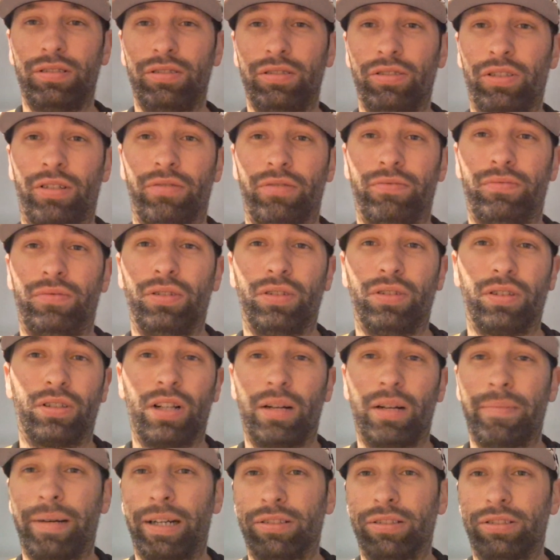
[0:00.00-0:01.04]
you know do the
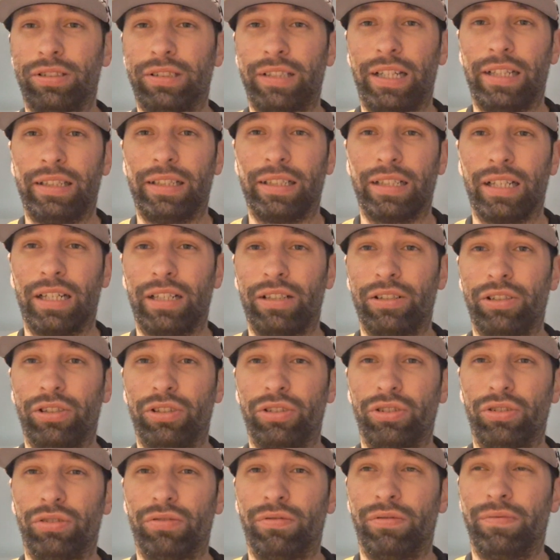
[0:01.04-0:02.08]
clubhouse thing they got to
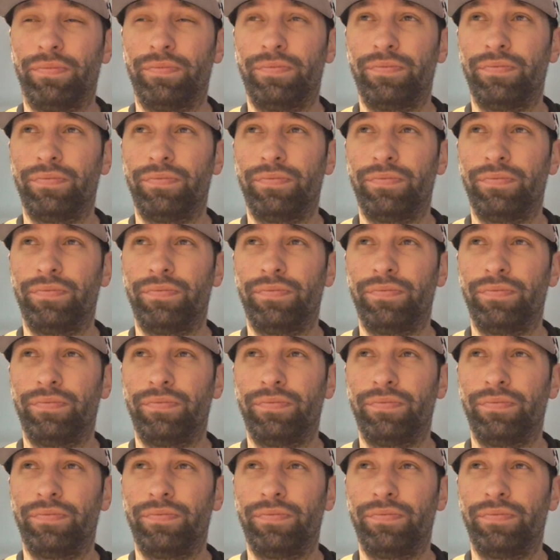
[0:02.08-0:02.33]
do,